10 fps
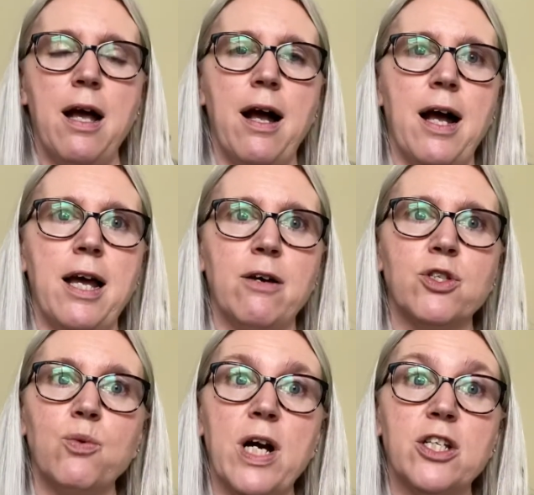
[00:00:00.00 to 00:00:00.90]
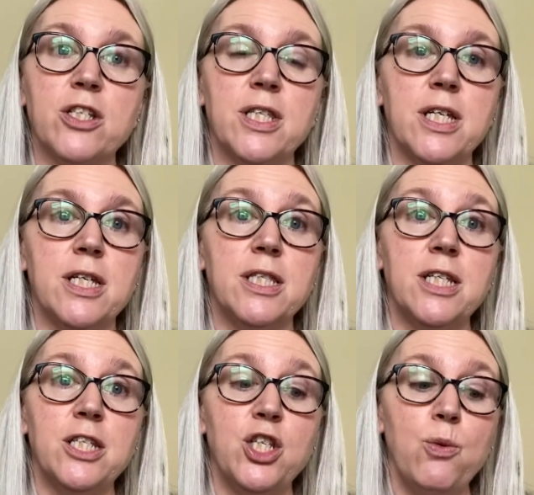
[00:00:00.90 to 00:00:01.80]
I also watch the
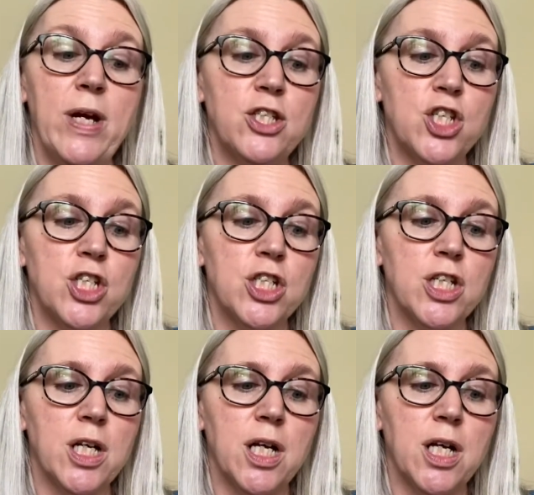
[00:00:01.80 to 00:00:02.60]
Stitchy Witch,